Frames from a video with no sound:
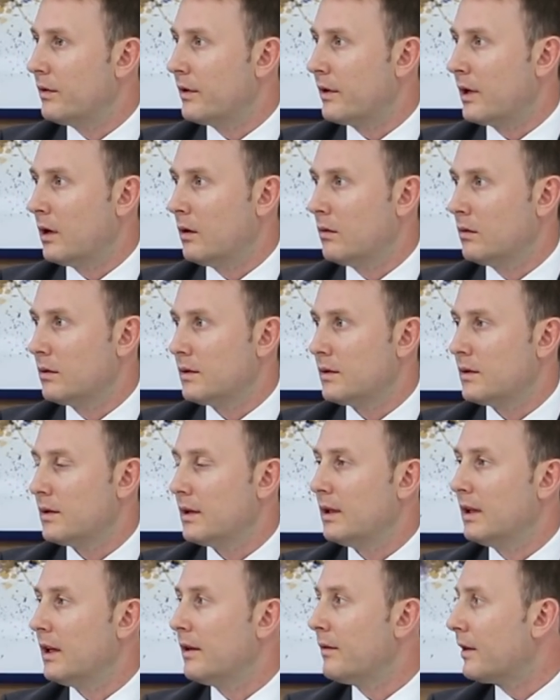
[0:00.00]
around
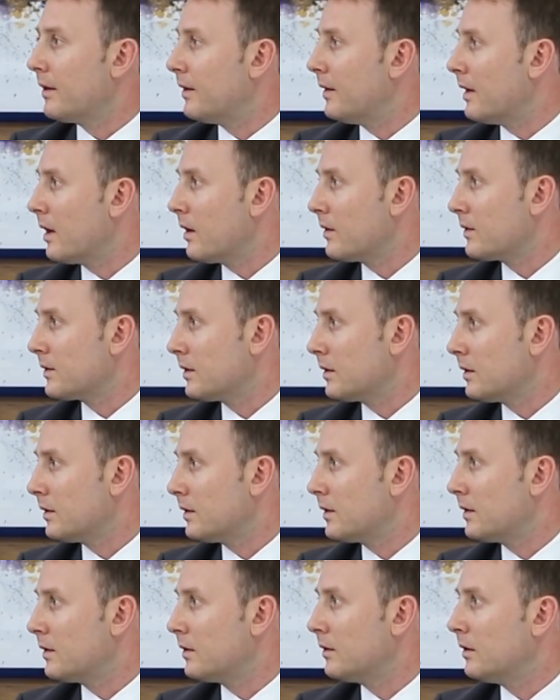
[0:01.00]

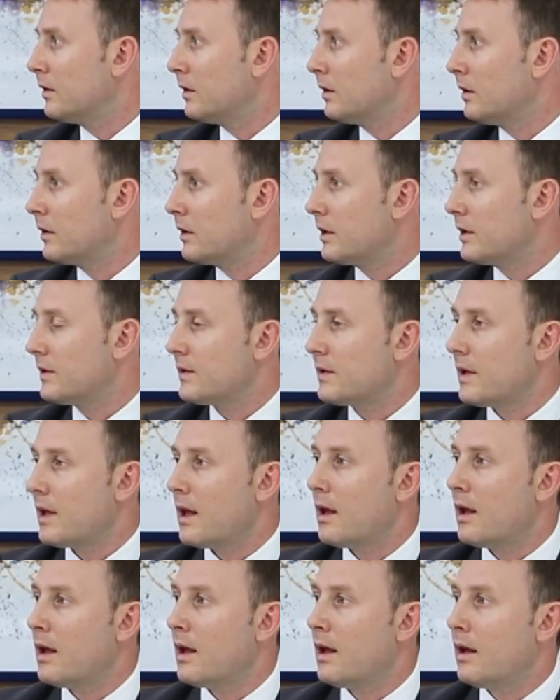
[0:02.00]
$11,000
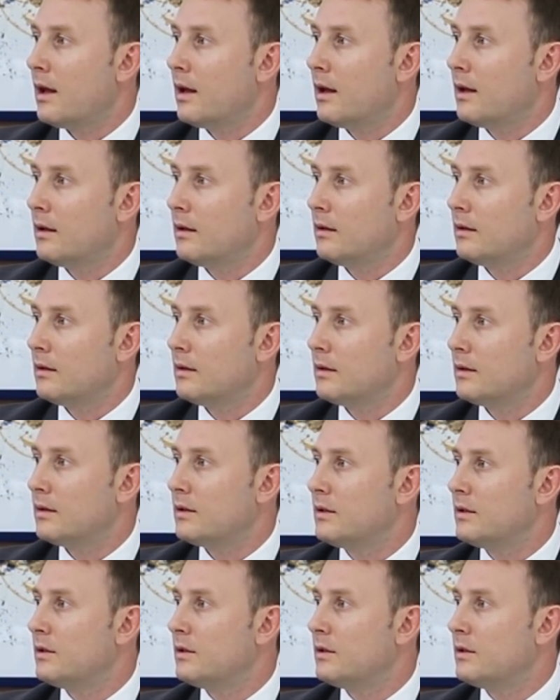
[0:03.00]
and